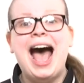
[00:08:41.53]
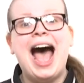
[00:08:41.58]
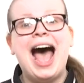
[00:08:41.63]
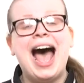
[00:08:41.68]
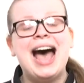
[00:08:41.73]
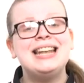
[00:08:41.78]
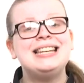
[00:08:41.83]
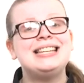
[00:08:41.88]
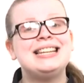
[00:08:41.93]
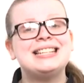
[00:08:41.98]

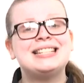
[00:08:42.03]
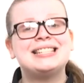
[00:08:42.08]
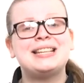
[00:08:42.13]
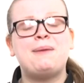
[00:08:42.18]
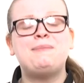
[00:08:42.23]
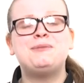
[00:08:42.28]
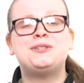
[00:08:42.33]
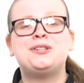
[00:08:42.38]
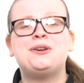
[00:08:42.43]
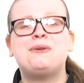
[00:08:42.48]
and
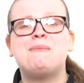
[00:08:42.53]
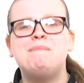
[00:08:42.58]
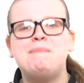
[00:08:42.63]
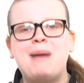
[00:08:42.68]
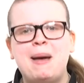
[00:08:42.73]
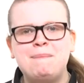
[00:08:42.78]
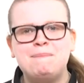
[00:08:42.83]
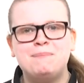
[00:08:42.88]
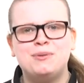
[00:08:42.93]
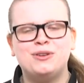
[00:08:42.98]
Samsung
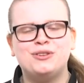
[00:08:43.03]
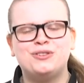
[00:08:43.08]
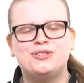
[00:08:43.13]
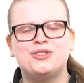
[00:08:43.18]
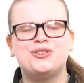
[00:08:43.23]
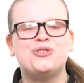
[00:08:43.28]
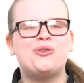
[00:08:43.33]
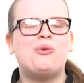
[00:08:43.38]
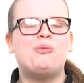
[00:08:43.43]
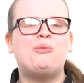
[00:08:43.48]
Members,
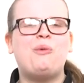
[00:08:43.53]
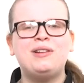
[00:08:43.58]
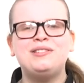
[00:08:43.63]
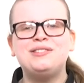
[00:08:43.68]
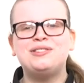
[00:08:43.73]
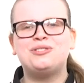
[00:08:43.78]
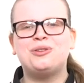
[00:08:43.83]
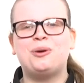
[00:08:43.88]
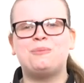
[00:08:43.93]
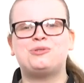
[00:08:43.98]
your
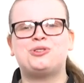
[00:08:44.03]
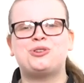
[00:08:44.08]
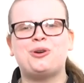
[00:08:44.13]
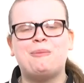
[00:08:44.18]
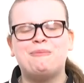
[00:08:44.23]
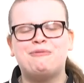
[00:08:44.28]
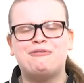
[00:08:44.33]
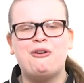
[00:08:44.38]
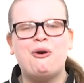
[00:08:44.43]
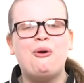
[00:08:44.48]
one-stop
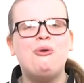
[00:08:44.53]
shop for